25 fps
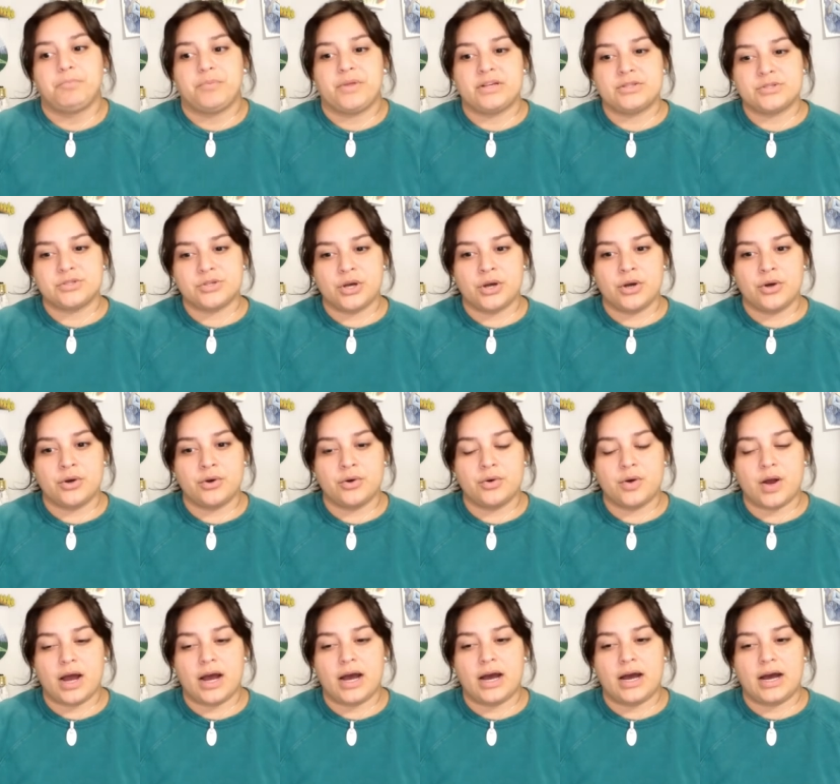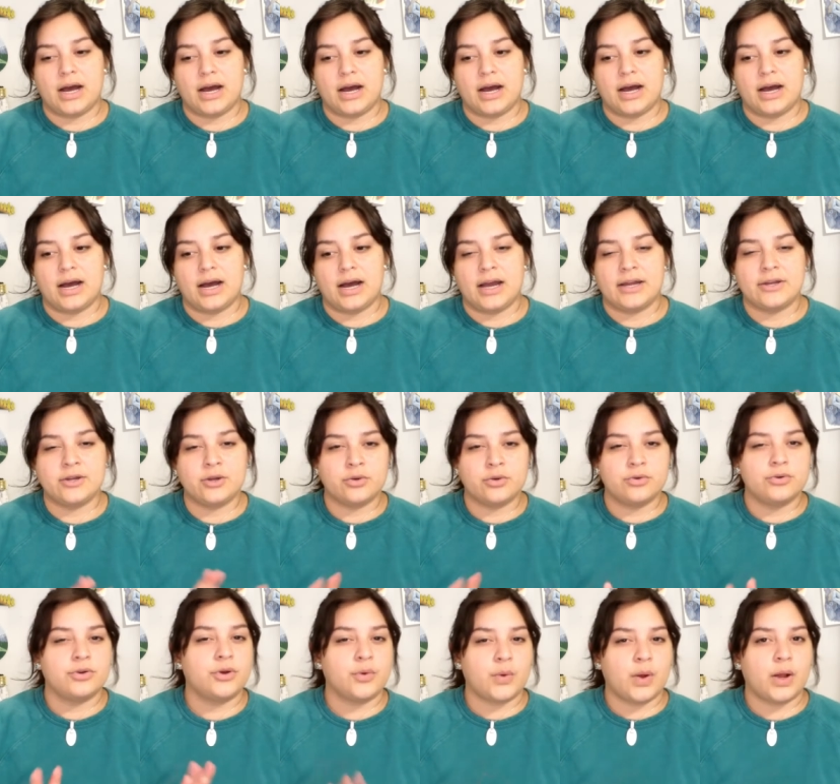And so I
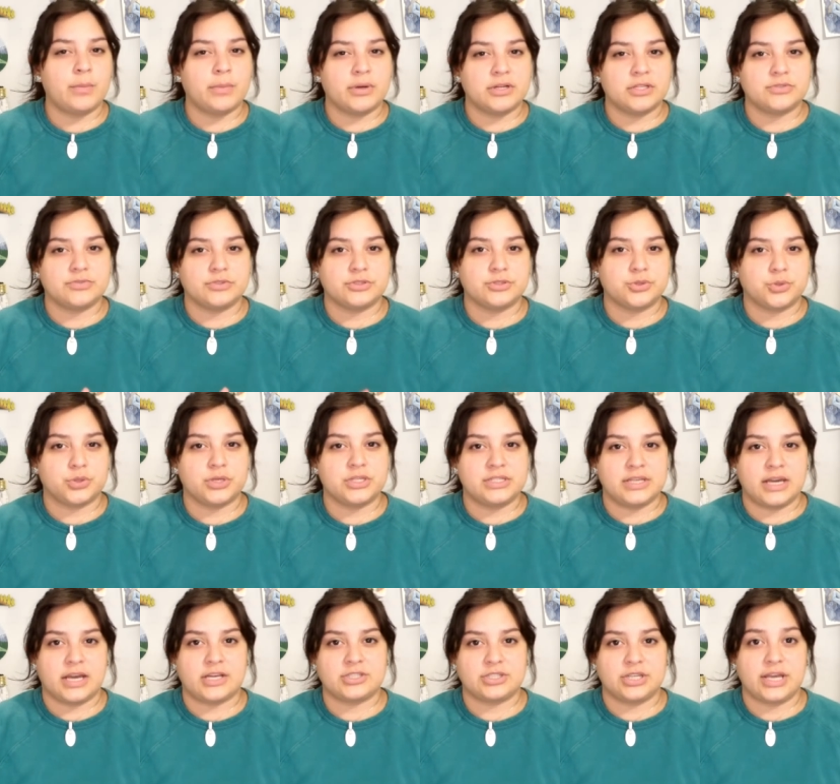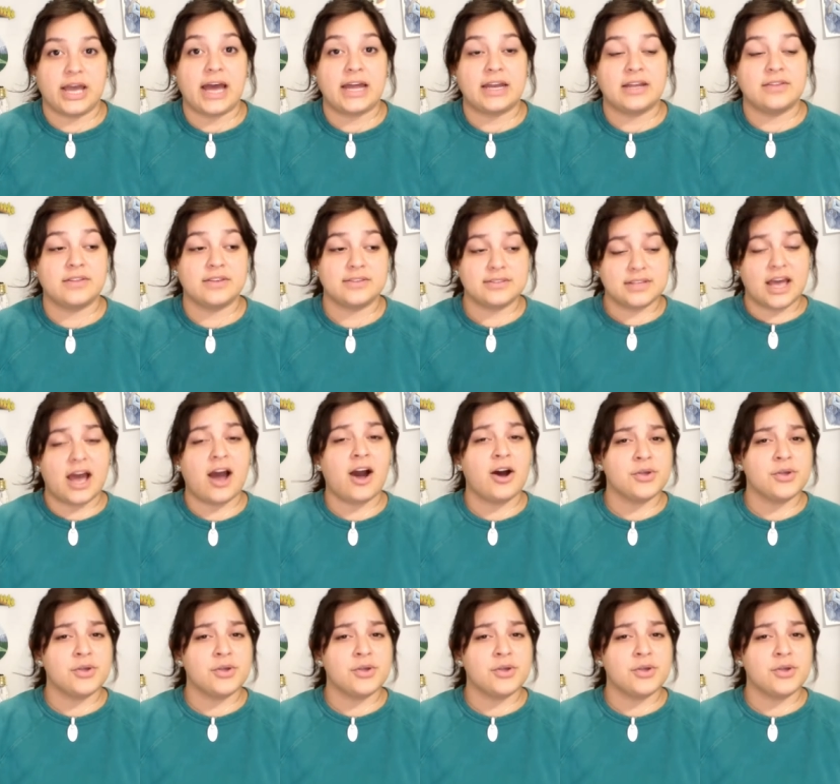don't know how much of a choice he actually had in this.